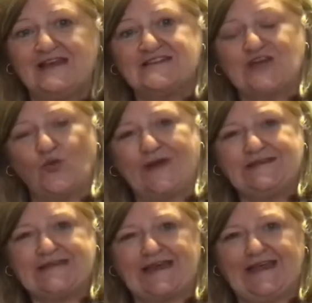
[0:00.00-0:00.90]
So
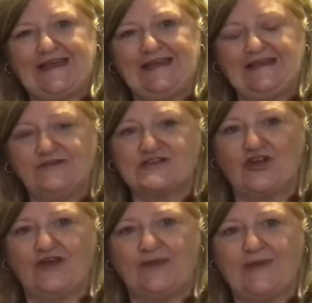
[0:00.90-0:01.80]
one day he was
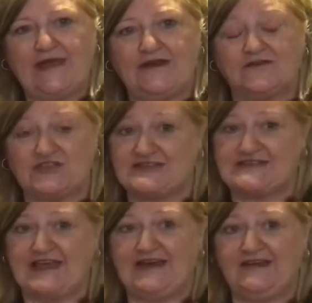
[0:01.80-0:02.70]
lying in bed, and I was just
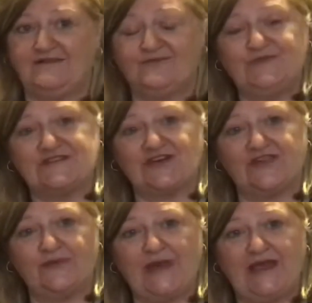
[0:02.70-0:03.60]
standing
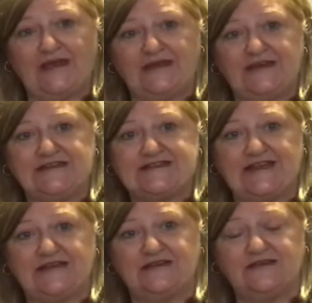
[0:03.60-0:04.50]
beside the bed, and he
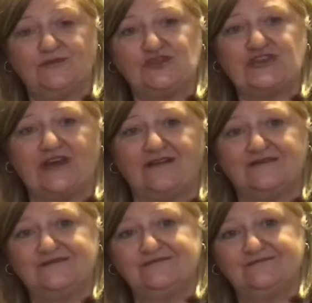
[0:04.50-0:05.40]
said,
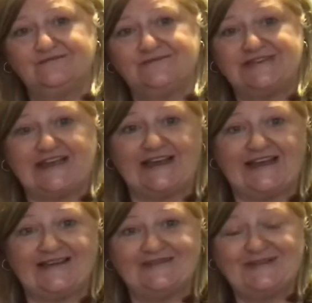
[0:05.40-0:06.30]
Michelle,
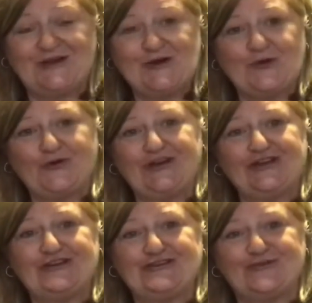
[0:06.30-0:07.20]
darling, what are
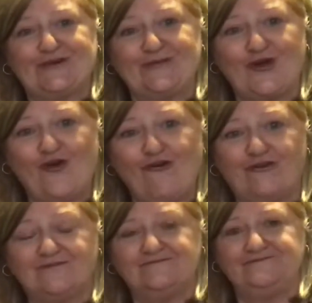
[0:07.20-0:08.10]
you going to do when I'm
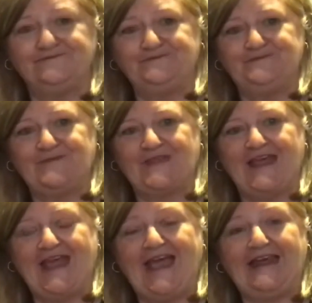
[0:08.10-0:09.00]
gone?
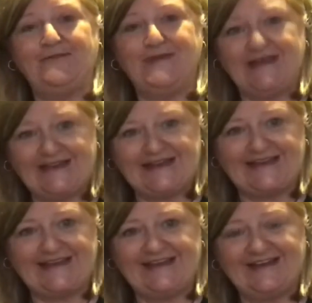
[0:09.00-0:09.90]
And
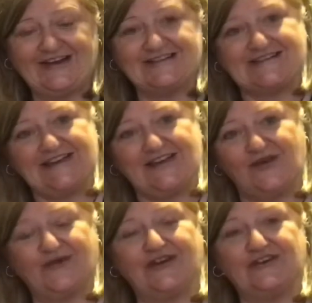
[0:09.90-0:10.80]
immediately I said,
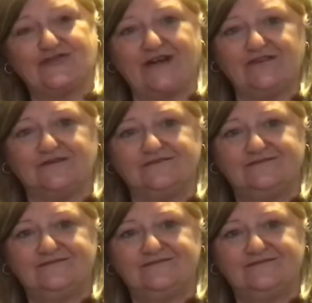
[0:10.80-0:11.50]
I'm going to travel.